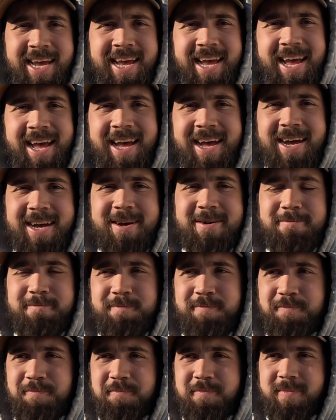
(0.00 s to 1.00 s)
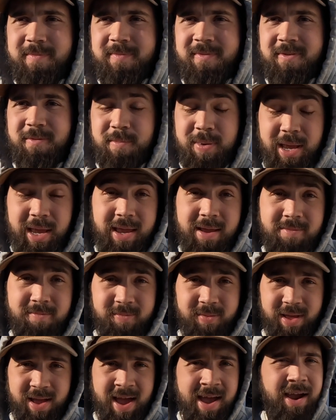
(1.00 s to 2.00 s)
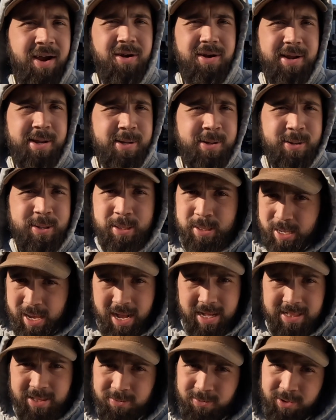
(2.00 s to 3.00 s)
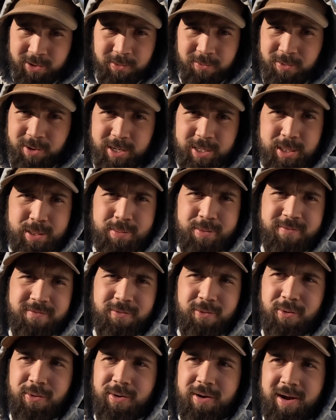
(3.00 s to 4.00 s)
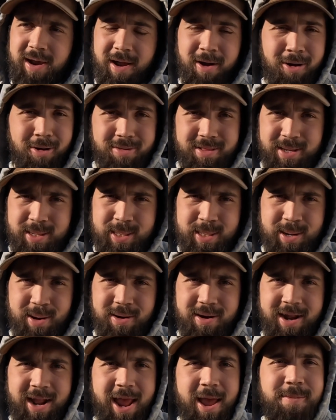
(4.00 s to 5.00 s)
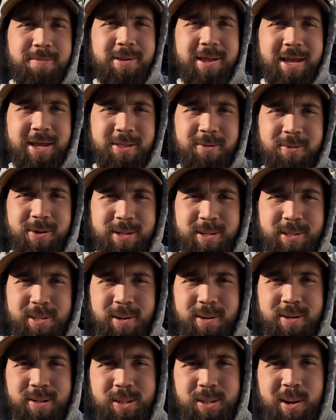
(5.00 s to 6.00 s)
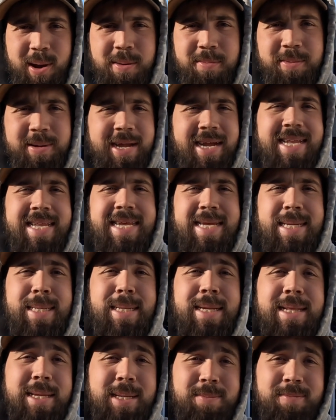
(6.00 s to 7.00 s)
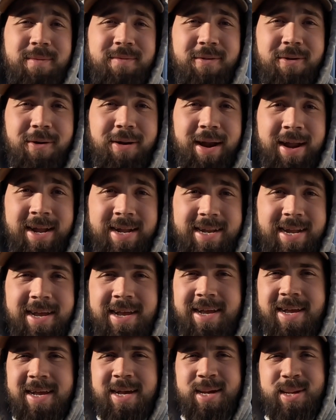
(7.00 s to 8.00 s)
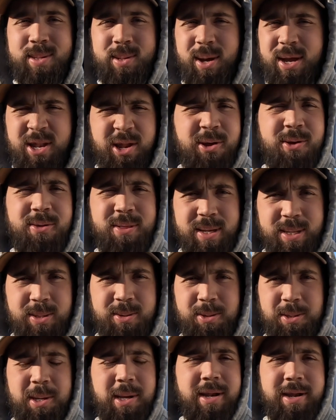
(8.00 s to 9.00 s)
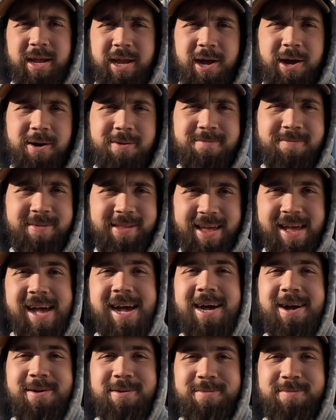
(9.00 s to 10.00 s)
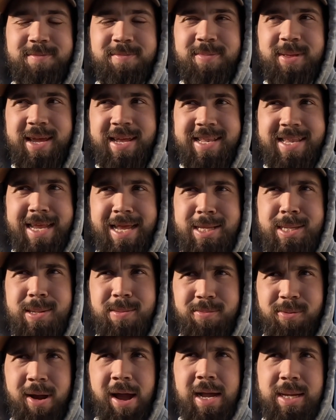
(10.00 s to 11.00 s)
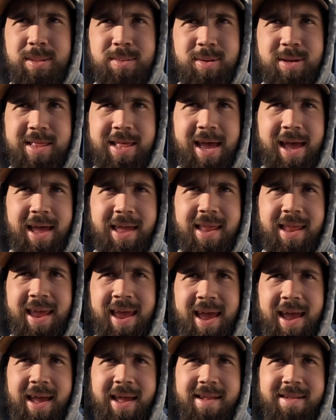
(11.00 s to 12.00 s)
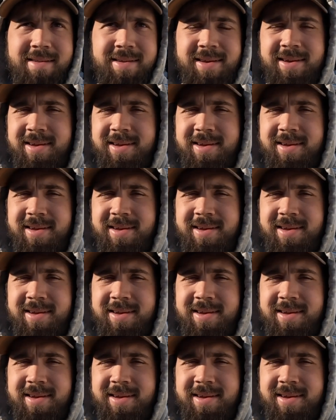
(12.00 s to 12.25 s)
For me, I already knew exactly what it was before all of this started happening and the weather started dropping. I tested this beforehand, so I knew this was going to come. It did surprise me that at